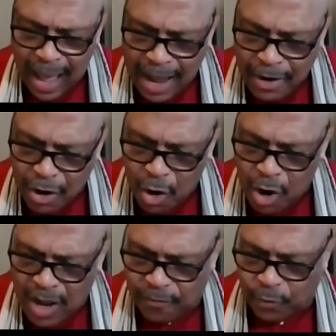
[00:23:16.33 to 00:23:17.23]
had
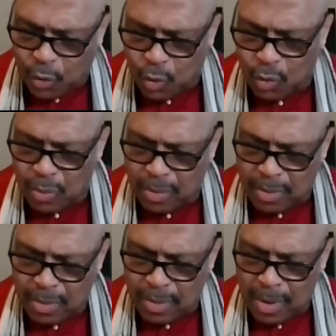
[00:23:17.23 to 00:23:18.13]
heard of you,
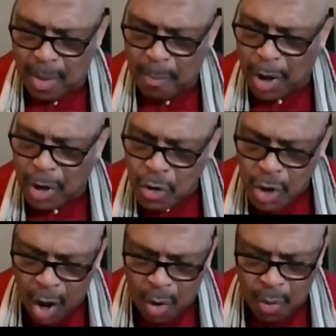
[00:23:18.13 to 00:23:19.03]
but
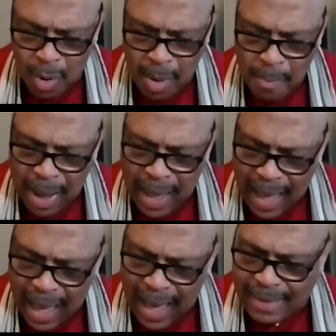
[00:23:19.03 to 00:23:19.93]
now my
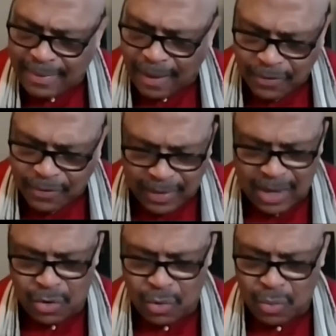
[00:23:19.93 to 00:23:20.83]
eyes have
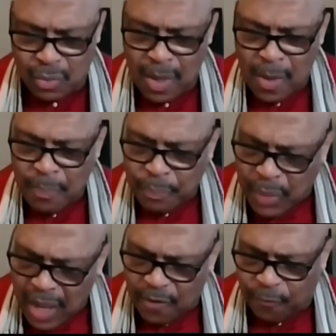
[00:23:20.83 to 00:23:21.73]
seen you.
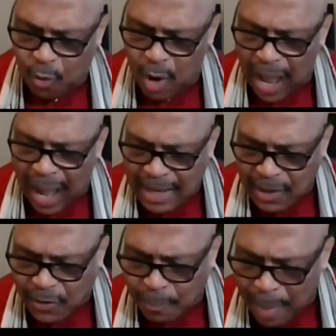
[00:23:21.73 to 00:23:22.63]
Therefore, I
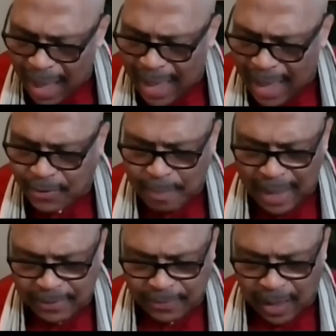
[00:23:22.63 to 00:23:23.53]
despise
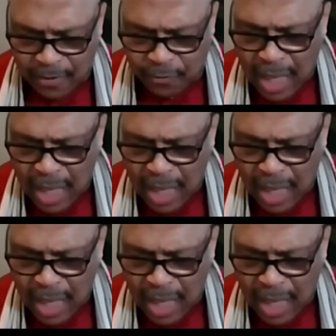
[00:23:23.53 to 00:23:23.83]
myself